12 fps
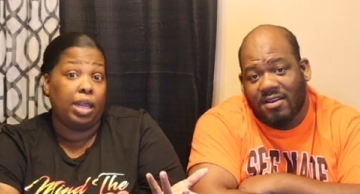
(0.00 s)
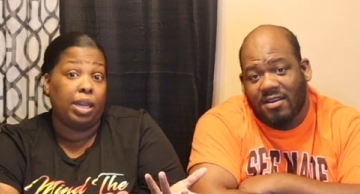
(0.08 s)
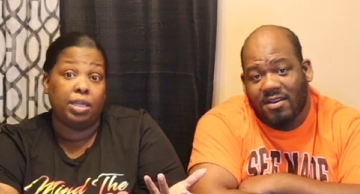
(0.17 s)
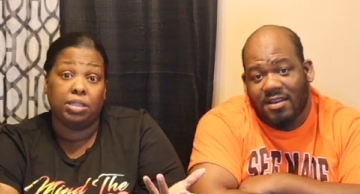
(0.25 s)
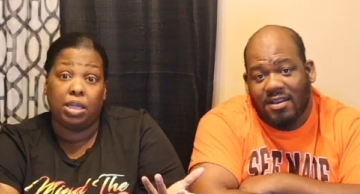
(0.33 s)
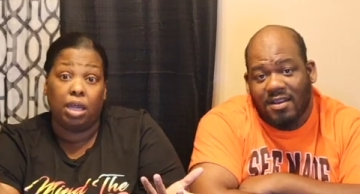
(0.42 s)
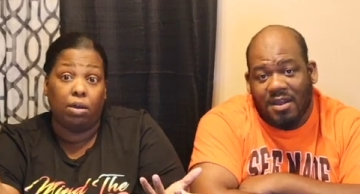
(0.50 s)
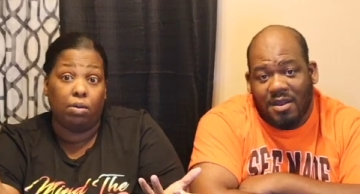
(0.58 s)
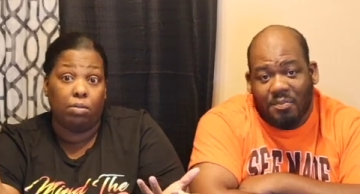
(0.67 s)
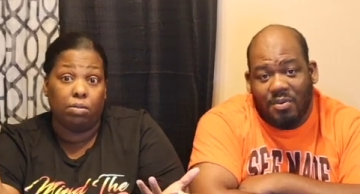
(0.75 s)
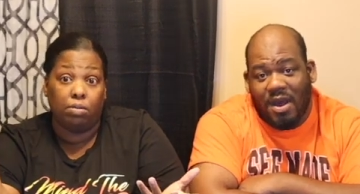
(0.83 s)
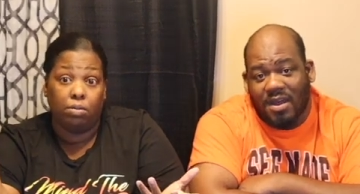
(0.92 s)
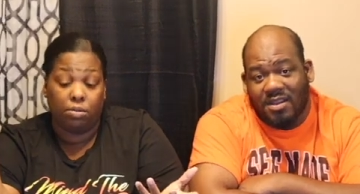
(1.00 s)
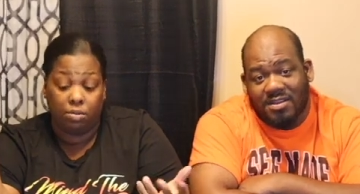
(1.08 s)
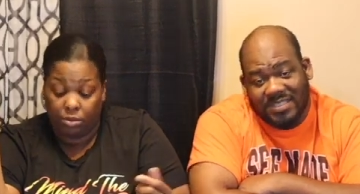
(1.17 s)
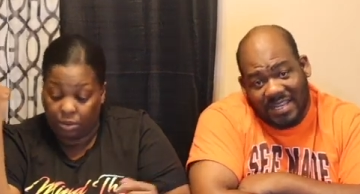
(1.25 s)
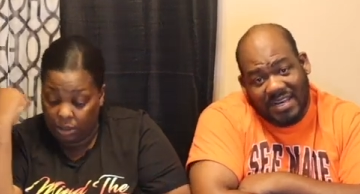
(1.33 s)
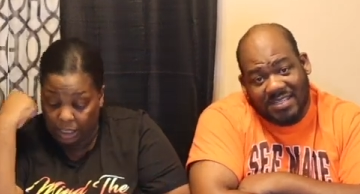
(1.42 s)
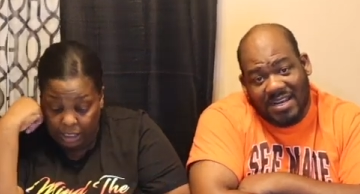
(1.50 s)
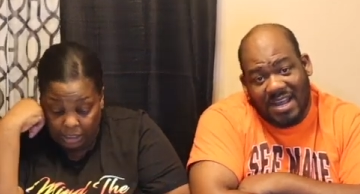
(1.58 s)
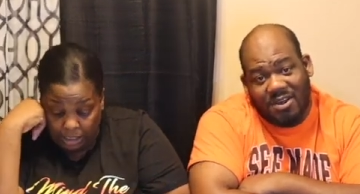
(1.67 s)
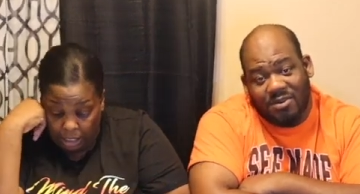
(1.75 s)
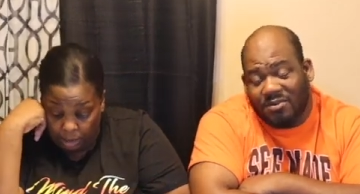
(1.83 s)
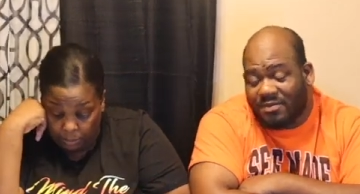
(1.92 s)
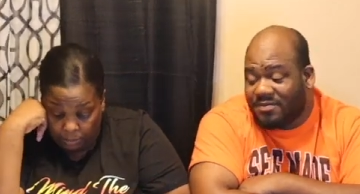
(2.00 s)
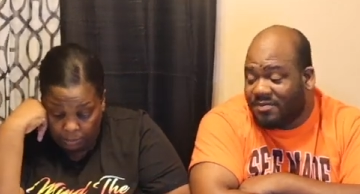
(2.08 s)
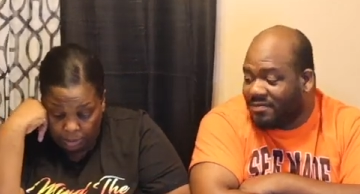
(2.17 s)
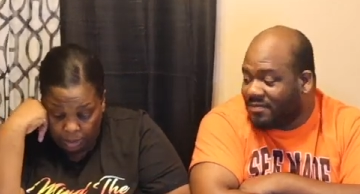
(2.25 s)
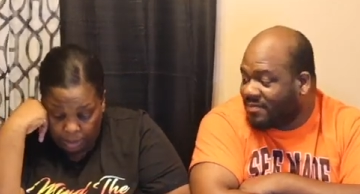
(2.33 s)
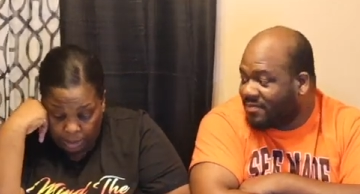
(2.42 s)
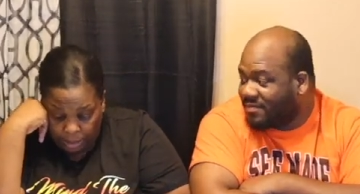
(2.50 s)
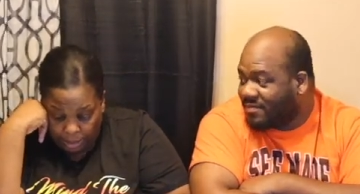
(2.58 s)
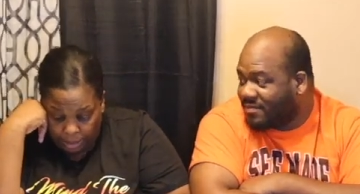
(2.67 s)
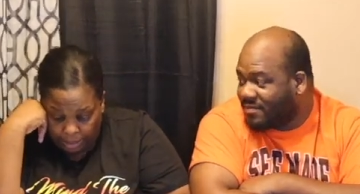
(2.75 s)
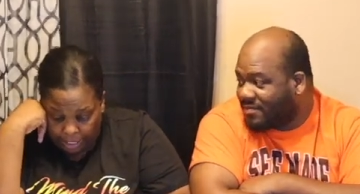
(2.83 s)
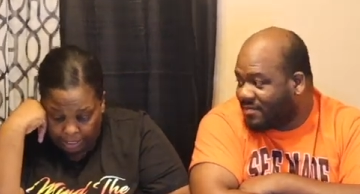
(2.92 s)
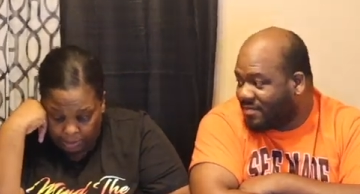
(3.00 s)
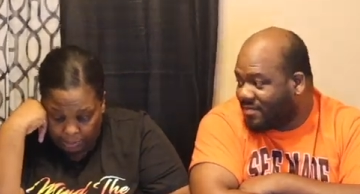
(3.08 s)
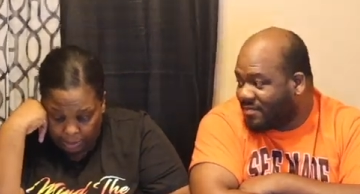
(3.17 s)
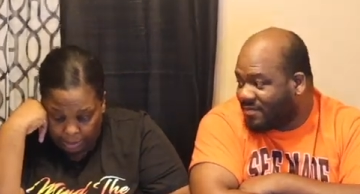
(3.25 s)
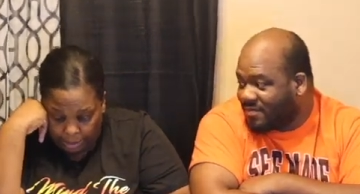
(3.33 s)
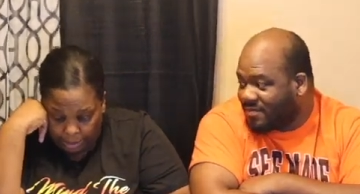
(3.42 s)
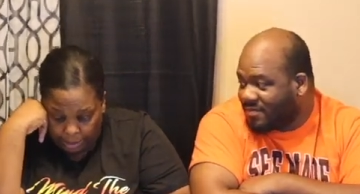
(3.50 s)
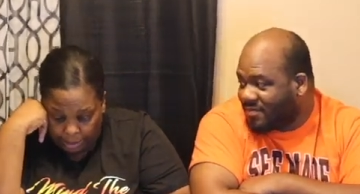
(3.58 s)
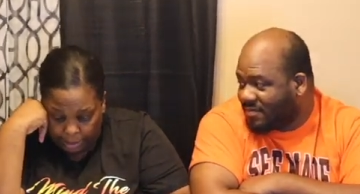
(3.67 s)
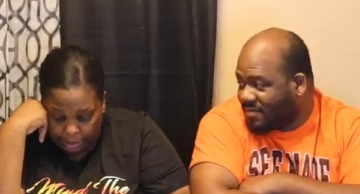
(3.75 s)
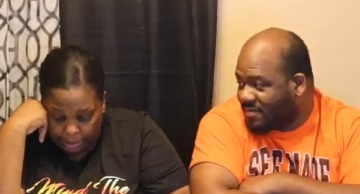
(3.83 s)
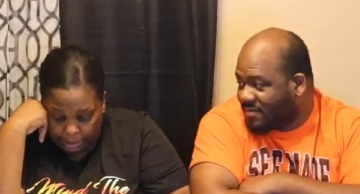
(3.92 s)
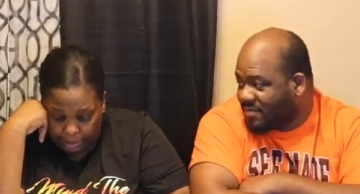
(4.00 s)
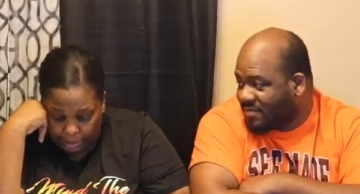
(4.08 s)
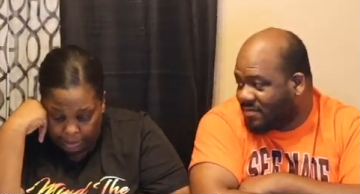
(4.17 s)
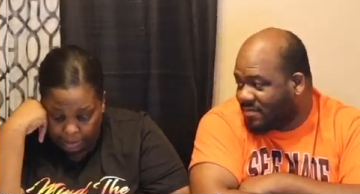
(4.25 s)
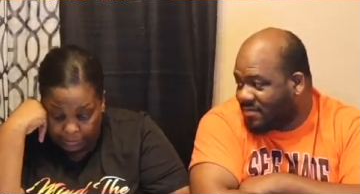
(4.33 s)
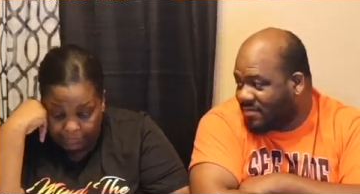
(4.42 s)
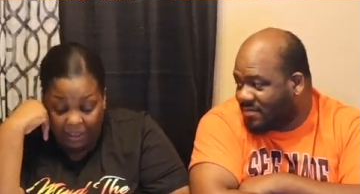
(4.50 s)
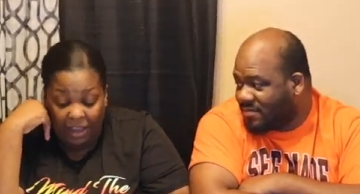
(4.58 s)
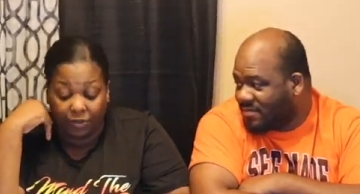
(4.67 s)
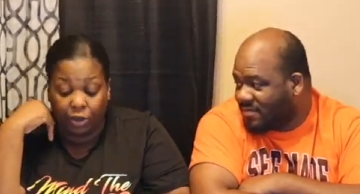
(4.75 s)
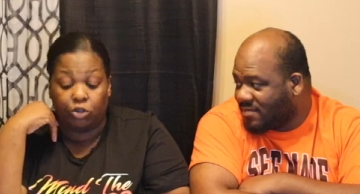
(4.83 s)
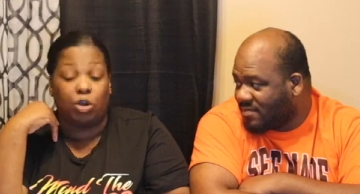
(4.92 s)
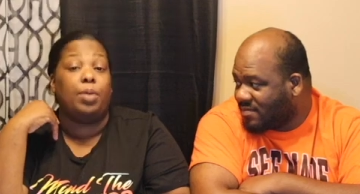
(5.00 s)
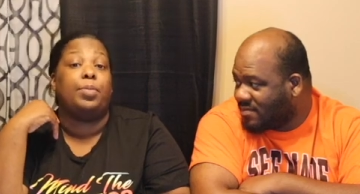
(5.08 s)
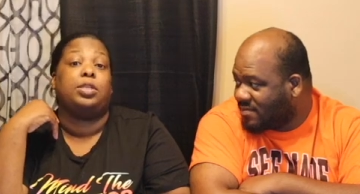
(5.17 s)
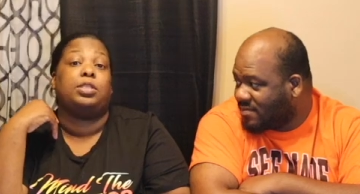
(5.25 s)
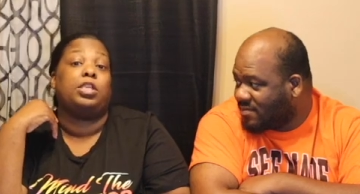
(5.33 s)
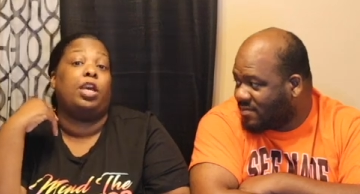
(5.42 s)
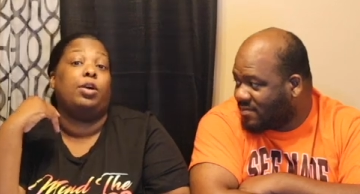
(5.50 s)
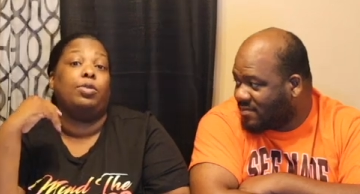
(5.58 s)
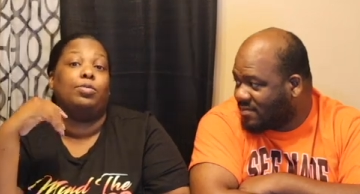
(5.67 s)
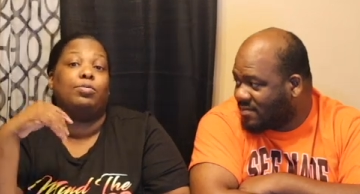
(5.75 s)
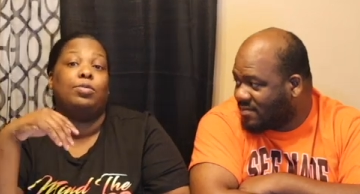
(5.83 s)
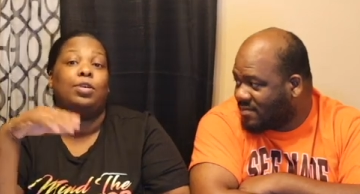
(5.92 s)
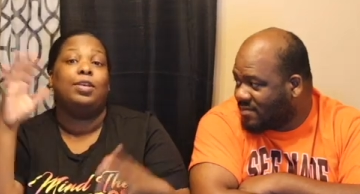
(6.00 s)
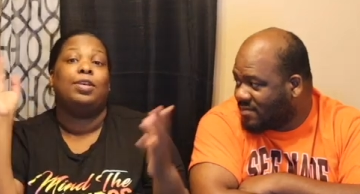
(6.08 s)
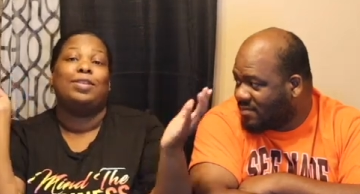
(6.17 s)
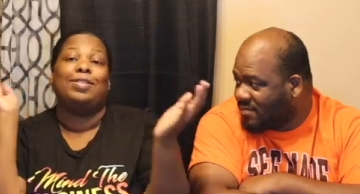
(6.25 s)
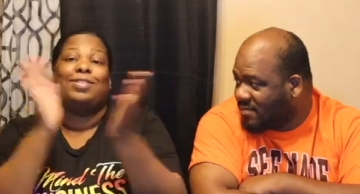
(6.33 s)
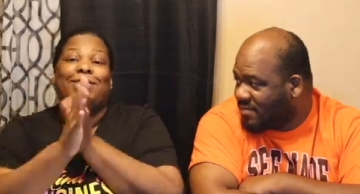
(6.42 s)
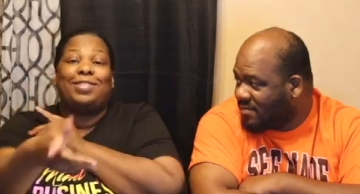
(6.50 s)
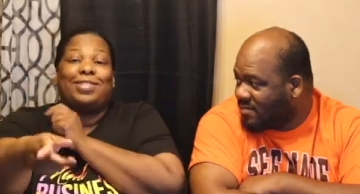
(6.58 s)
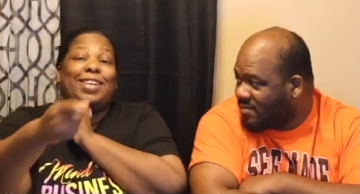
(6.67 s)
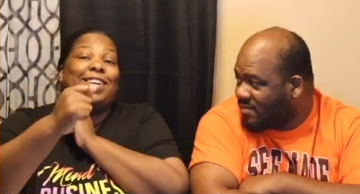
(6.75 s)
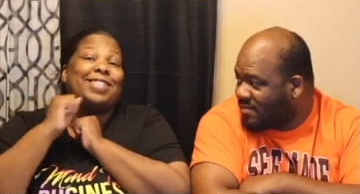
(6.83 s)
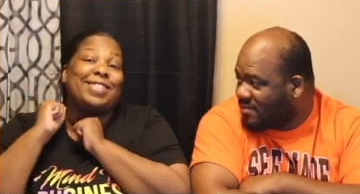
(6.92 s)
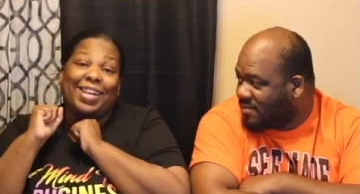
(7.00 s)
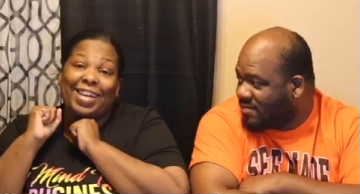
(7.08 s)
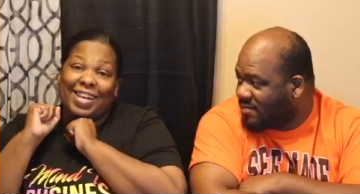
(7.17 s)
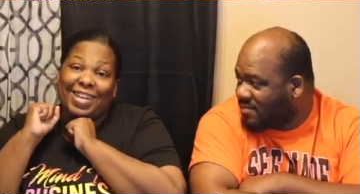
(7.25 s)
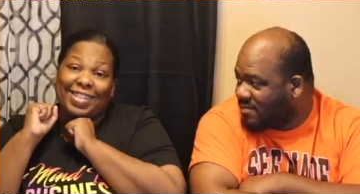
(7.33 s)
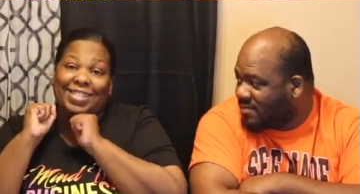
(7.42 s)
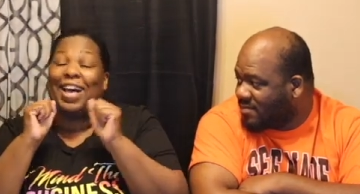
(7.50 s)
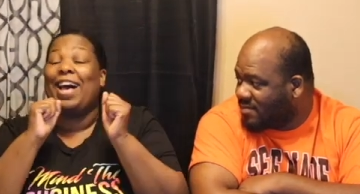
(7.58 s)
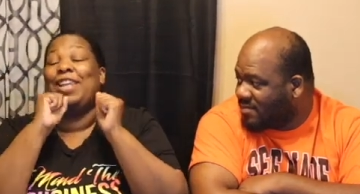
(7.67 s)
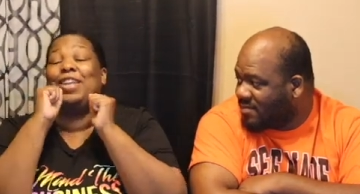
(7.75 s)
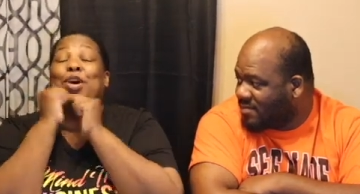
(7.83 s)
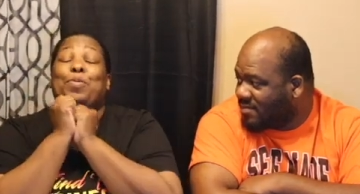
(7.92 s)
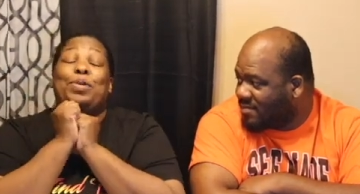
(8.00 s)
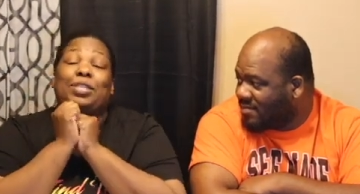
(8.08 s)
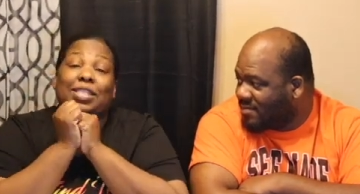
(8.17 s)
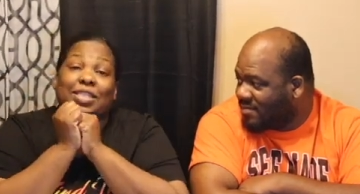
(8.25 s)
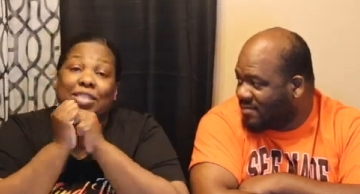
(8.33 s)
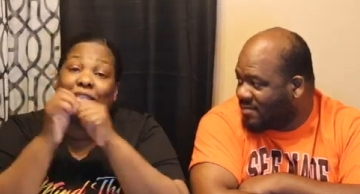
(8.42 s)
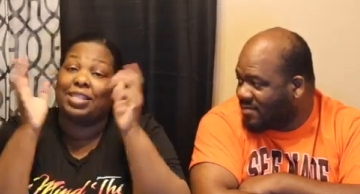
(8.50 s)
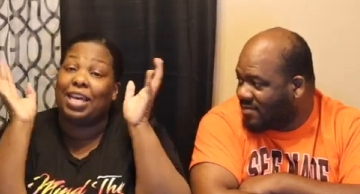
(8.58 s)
Speaker 1: let us know.
Speaker 2: Products, let us know.
Speaker 1: The next one is favorite drama show. Sisters, I love me some Sister